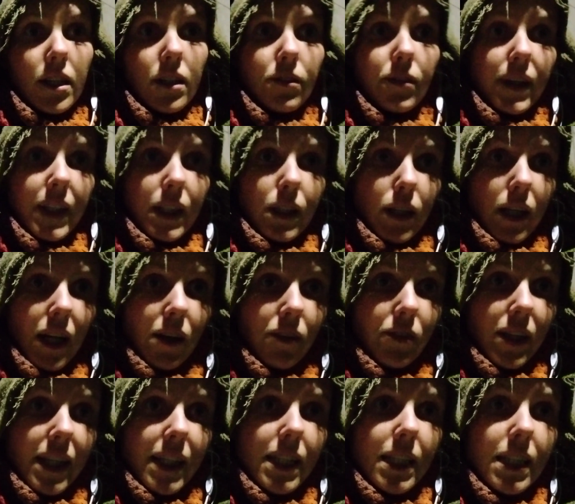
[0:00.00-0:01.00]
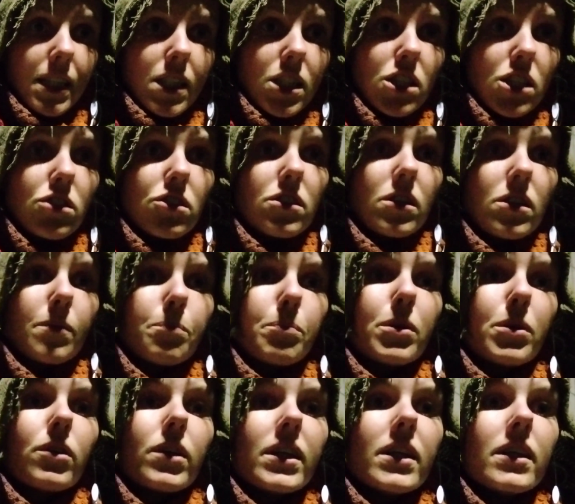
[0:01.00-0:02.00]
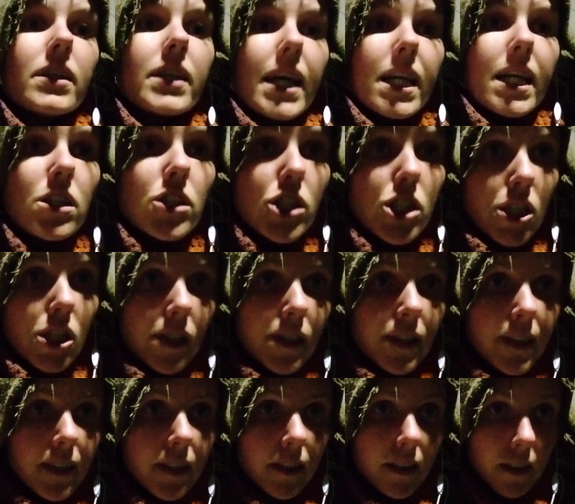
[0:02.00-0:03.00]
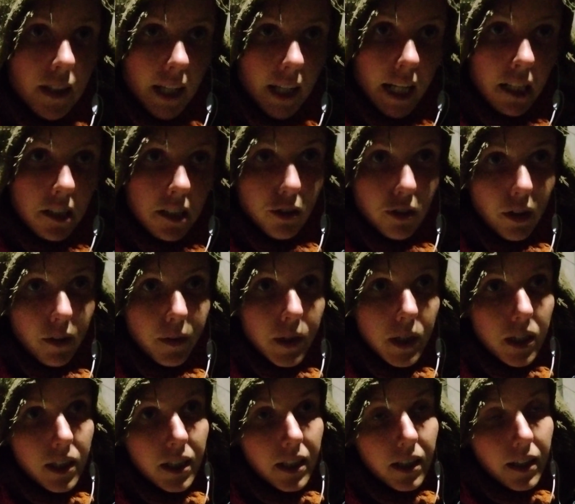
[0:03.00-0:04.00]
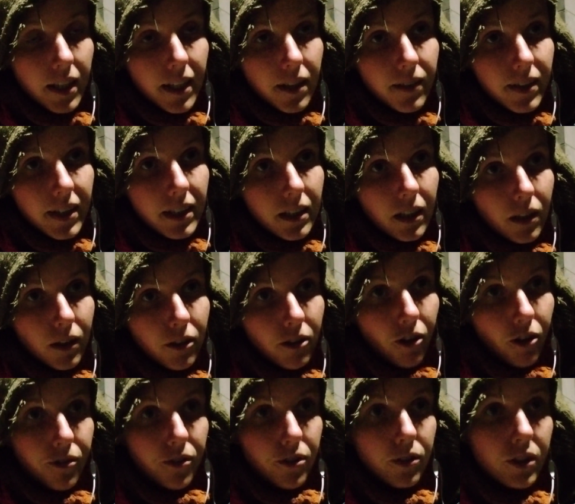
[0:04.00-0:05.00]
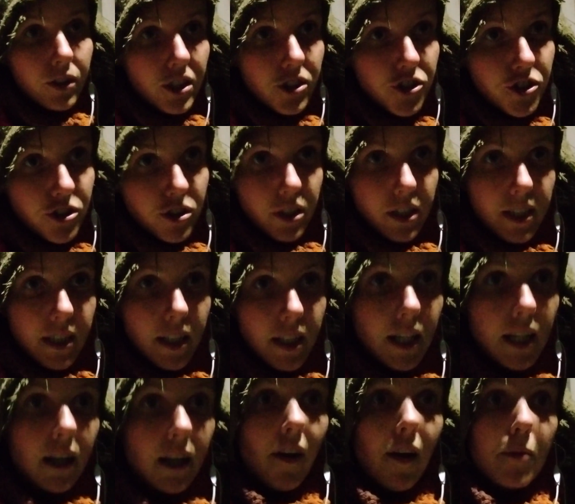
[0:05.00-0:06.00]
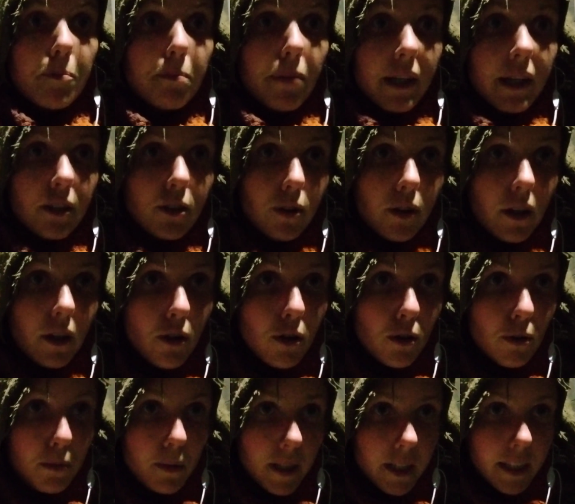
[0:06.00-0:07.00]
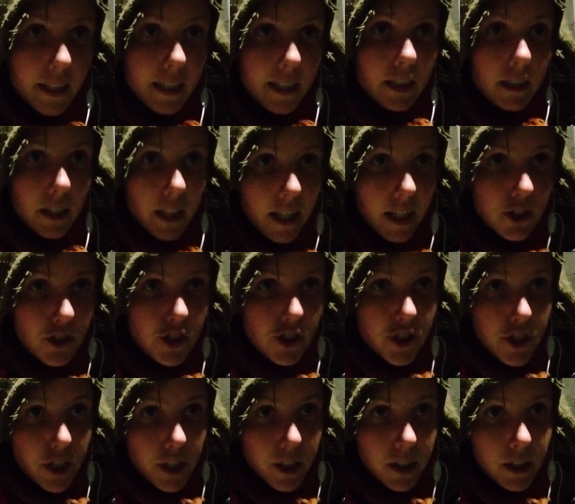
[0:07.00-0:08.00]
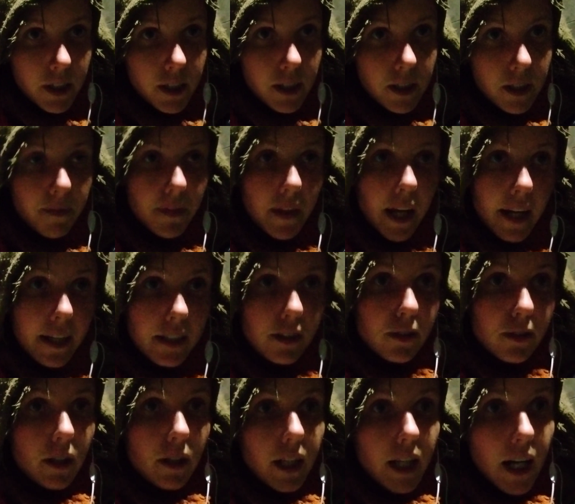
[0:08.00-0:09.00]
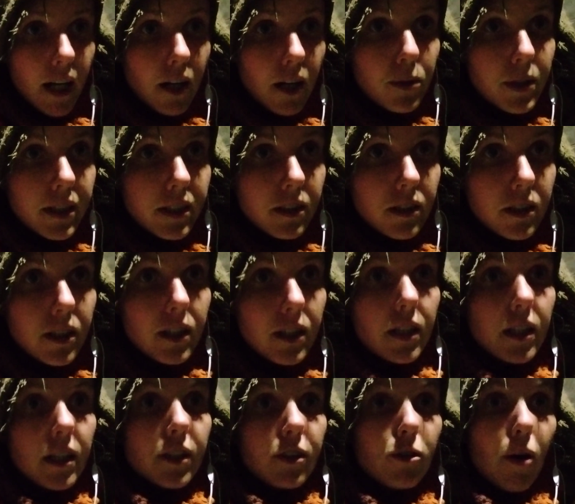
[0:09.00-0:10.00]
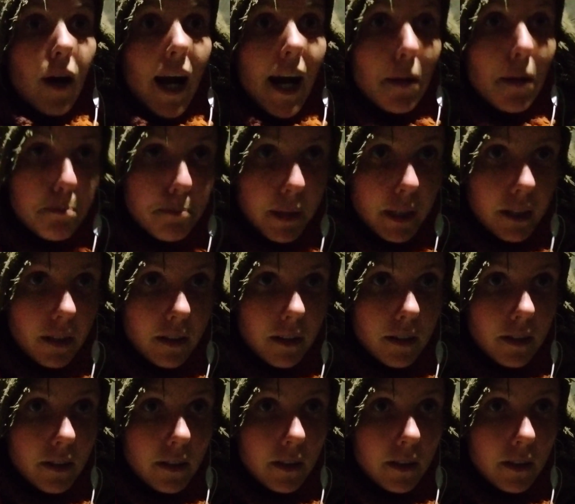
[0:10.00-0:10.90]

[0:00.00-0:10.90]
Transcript: When you have like just a pure intention and you don't give it a lot of conditioning, but you go with the intention and you allow it to happen.